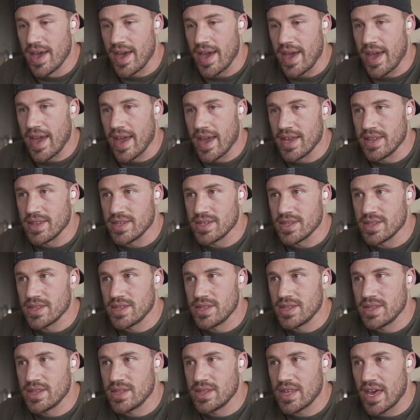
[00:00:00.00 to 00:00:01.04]
and
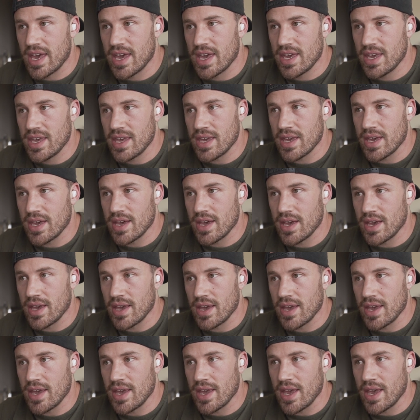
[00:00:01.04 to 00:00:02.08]
they
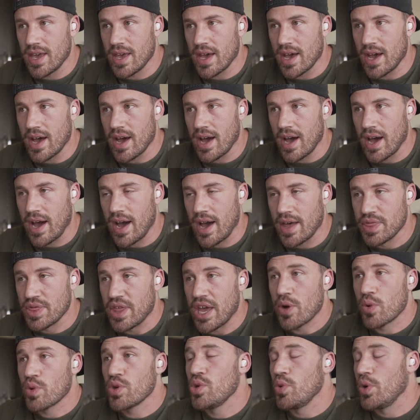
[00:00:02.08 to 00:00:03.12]

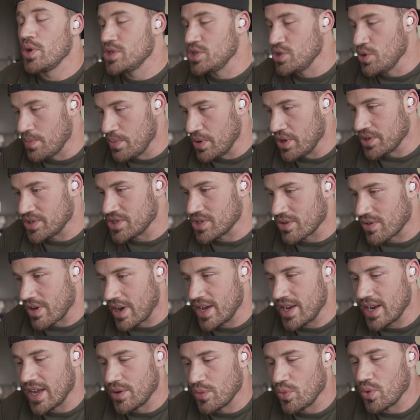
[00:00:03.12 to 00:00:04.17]
were the ones who built it,
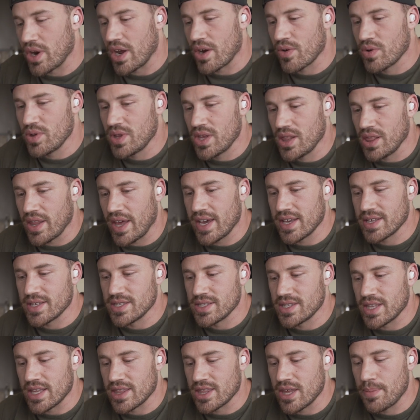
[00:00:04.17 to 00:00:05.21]
right? And what I really liked
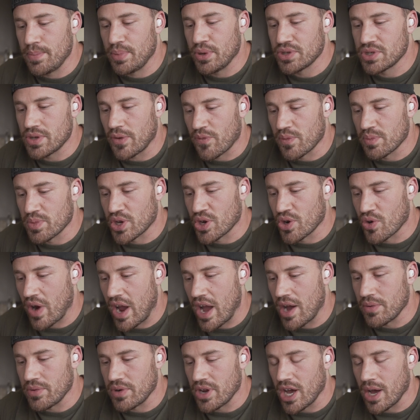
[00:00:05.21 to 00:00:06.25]
is that they built it from the
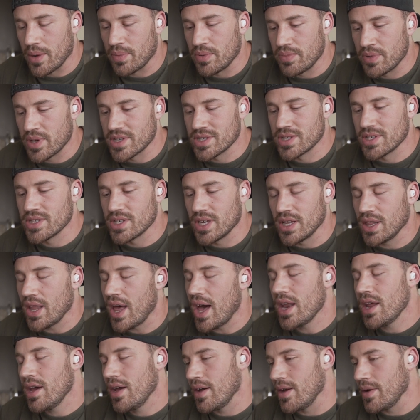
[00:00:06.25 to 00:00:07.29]
ground up, because there's a
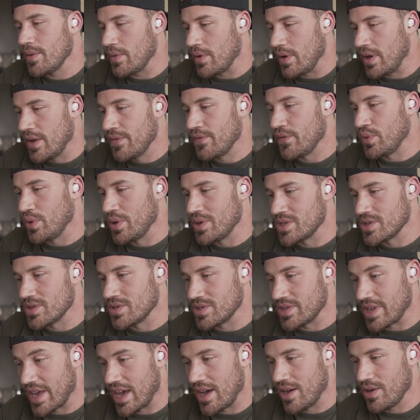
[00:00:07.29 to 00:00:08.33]
lot of influencers
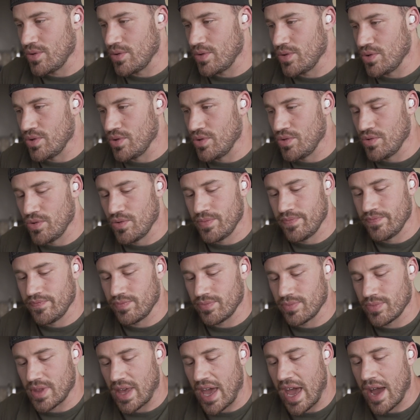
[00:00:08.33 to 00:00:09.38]
now who
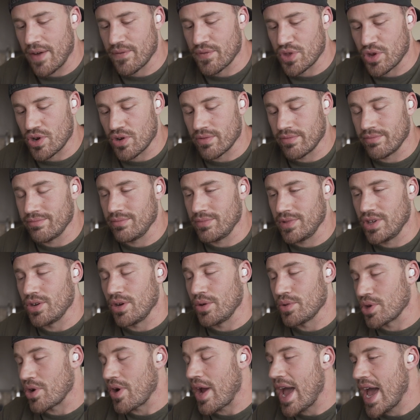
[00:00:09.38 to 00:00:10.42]
have their
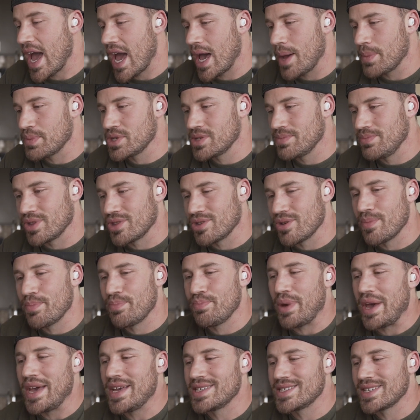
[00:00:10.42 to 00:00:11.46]
apps, but they're
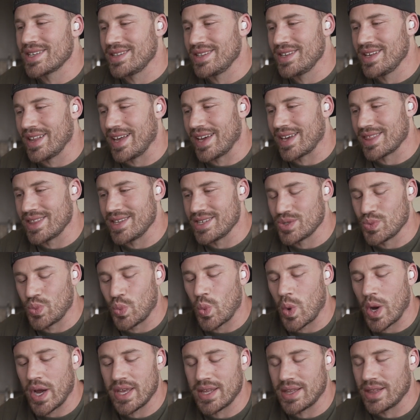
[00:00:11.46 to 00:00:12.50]
basically like this
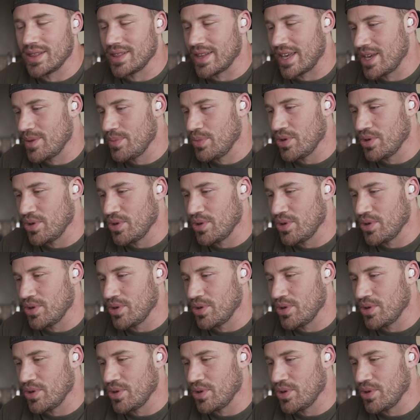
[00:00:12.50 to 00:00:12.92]
white label.